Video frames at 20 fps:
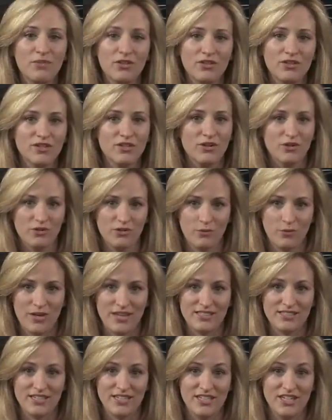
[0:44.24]
million
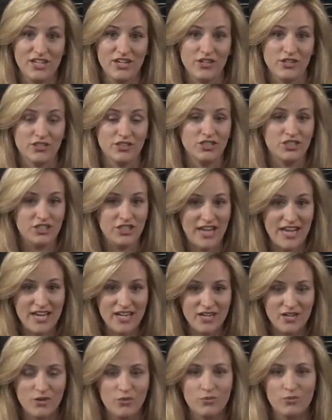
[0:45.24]
earthquakes a year shake,
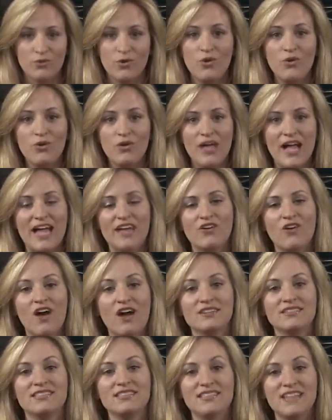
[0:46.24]
roll, and
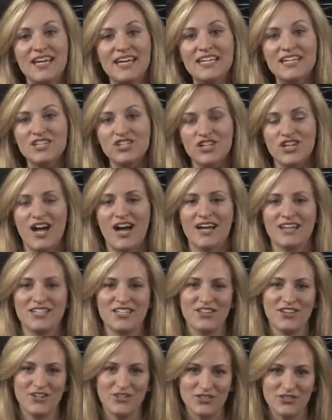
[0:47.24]
cause sudden shock
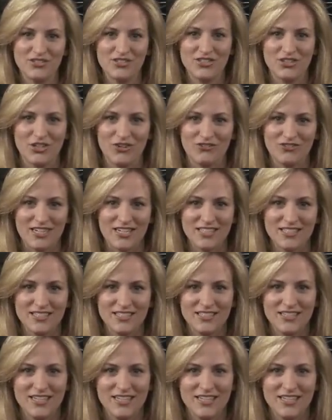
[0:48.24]
to the Earth's surface.